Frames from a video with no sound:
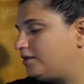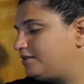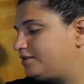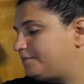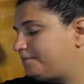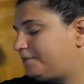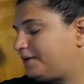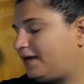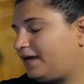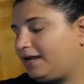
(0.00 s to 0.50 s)

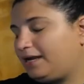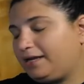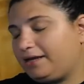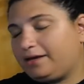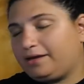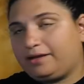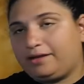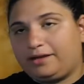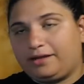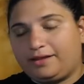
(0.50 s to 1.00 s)
depending
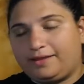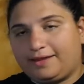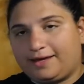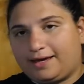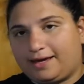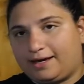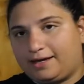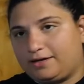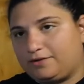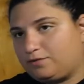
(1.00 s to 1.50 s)
on the
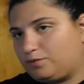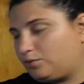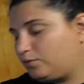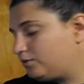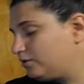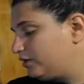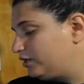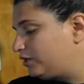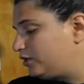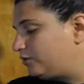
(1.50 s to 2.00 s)
kind of
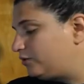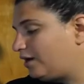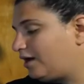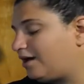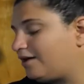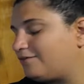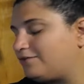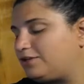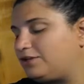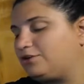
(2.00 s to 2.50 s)
cording you
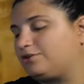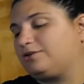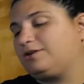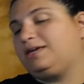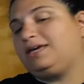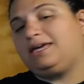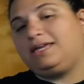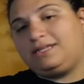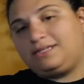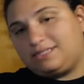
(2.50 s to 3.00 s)
have in your
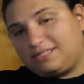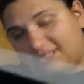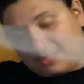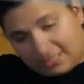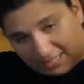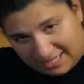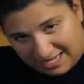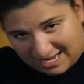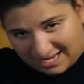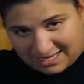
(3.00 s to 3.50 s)
kit,
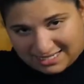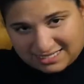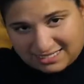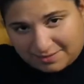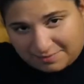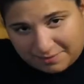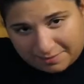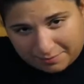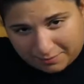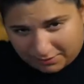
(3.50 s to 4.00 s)
again, because
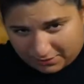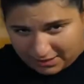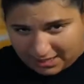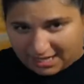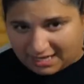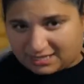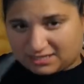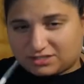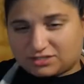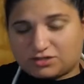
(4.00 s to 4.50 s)
some people
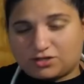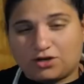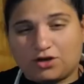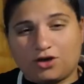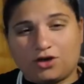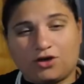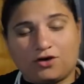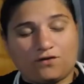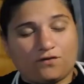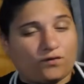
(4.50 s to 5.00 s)
asked
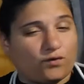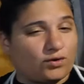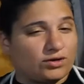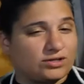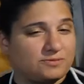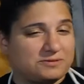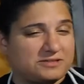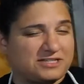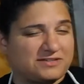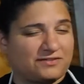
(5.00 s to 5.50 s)
for
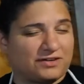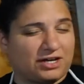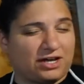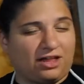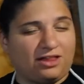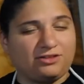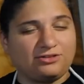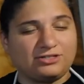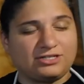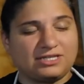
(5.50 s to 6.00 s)
specific
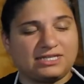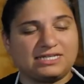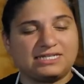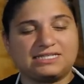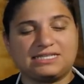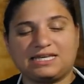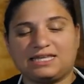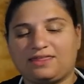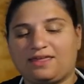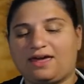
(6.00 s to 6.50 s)
colors and
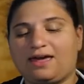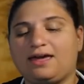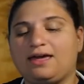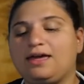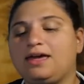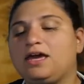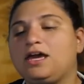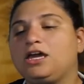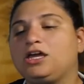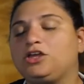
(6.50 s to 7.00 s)
things like that.
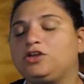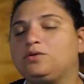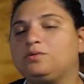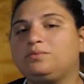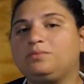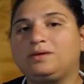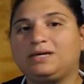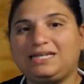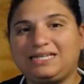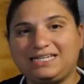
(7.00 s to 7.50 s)

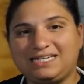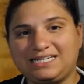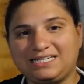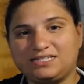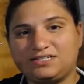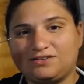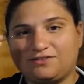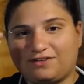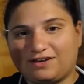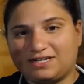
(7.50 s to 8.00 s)
You might
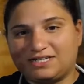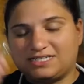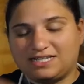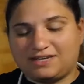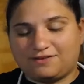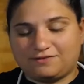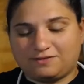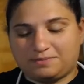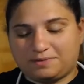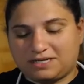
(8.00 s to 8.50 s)
need to find a
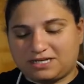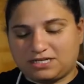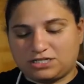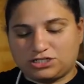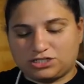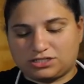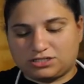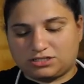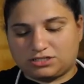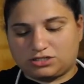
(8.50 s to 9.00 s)
safety pin
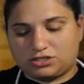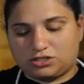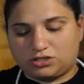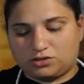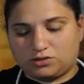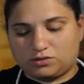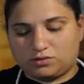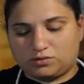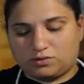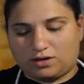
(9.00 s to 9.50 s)
just
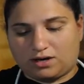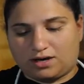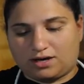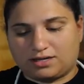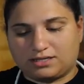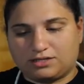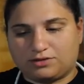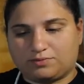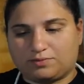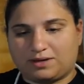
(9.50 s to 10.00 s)
to
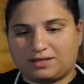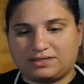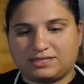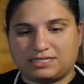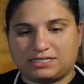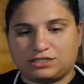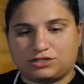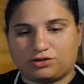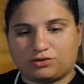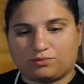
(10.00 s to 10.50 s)
uh, thread
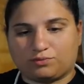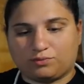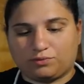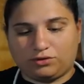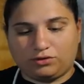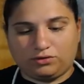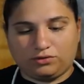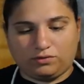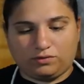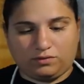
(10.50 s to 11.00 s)
this
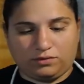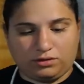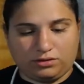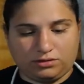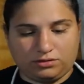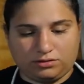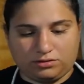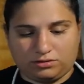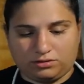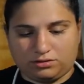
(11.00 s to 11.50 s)
through.
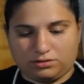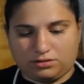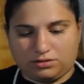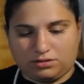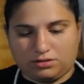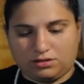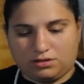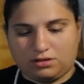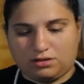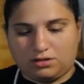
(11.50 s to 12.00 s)

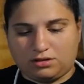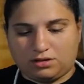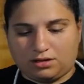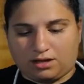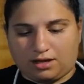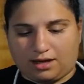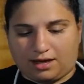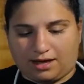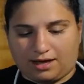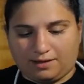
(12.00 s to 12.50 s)

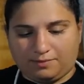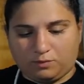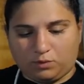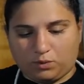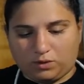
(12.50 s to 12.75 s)
I'm